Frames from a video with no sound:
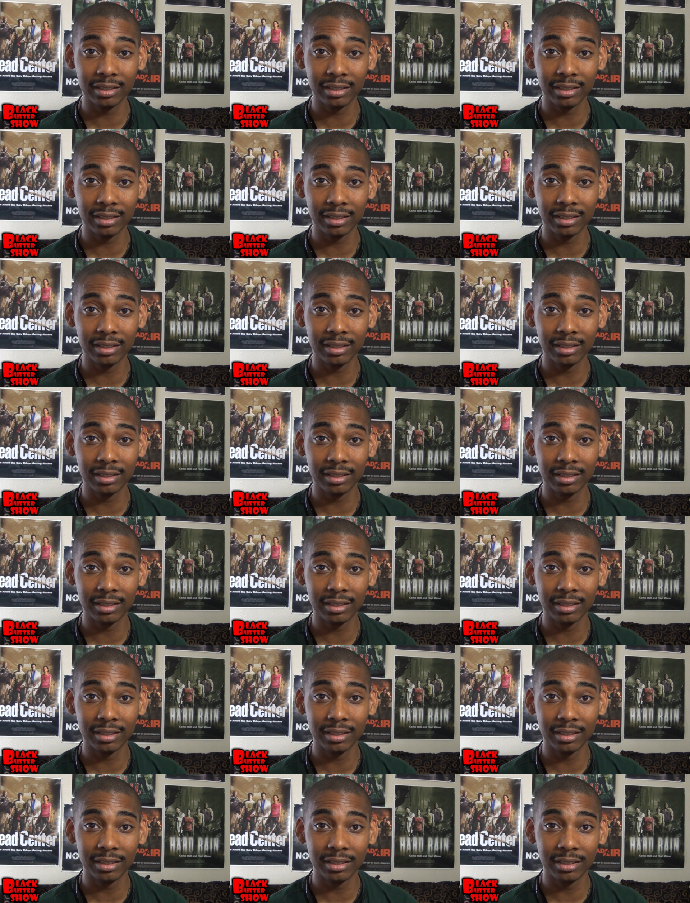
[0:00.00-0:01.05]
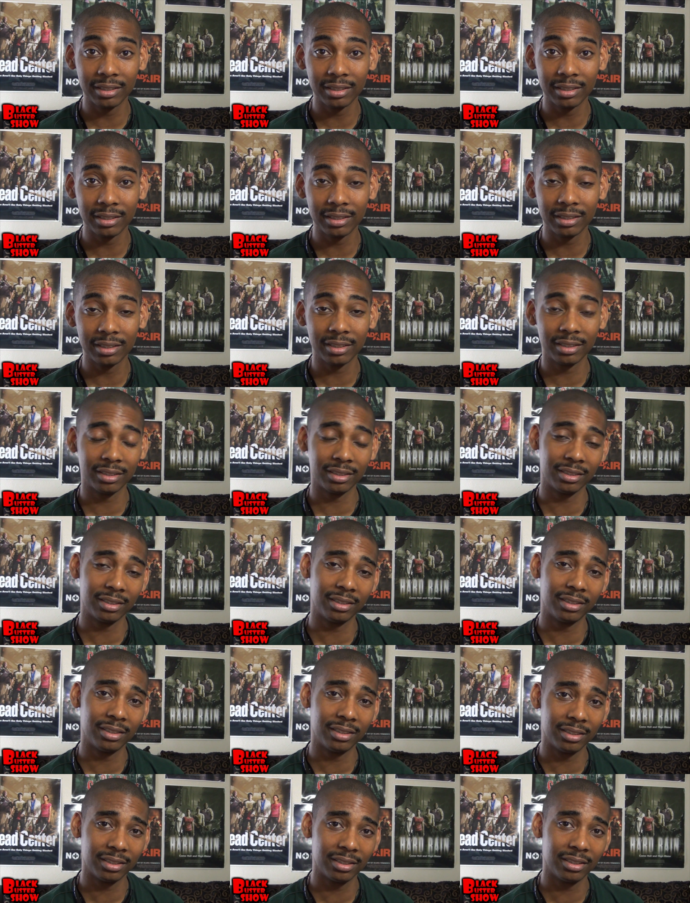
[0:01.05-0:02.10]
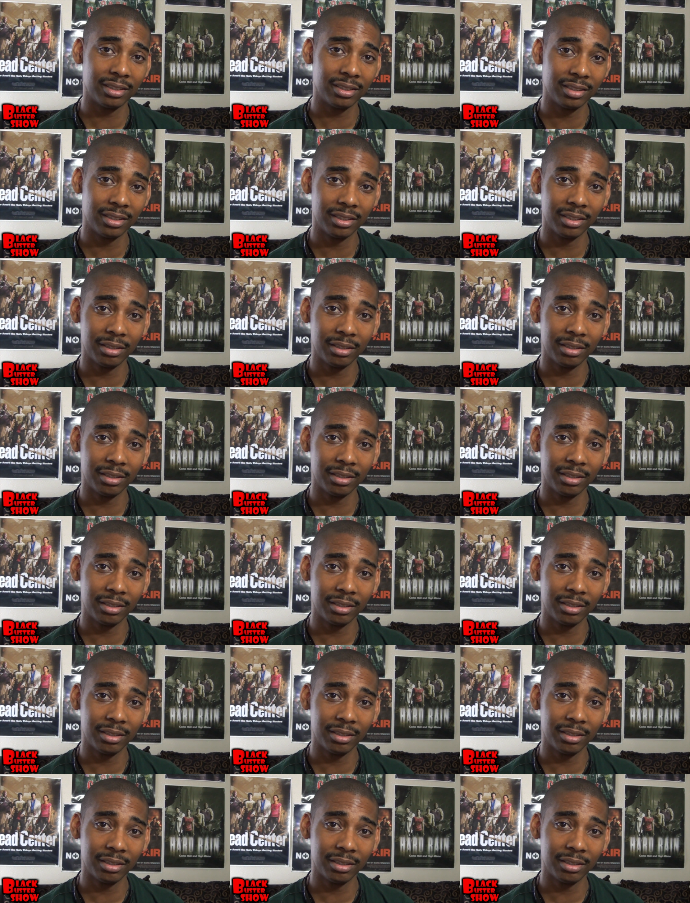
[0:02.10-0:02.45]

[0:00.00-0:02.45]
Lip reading: (no one is talking)